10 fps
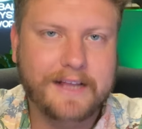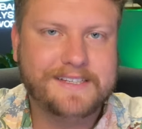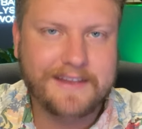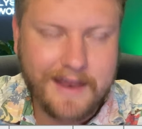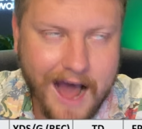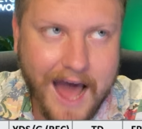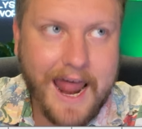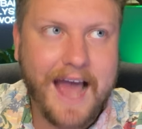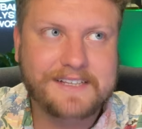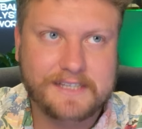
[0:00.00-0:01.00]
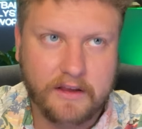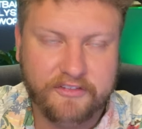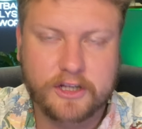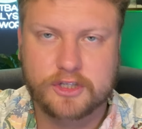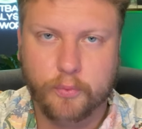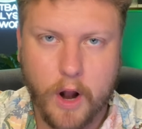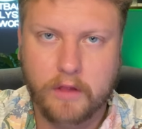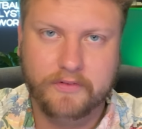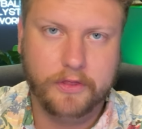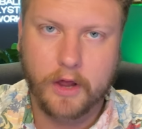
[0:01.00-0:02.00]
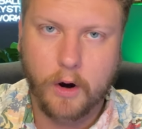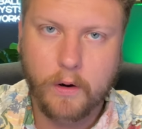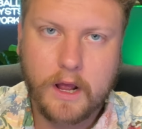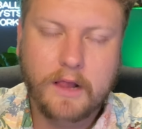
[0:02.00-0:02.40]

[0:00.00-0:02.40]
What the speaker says: it's not as if he's irrelevant though.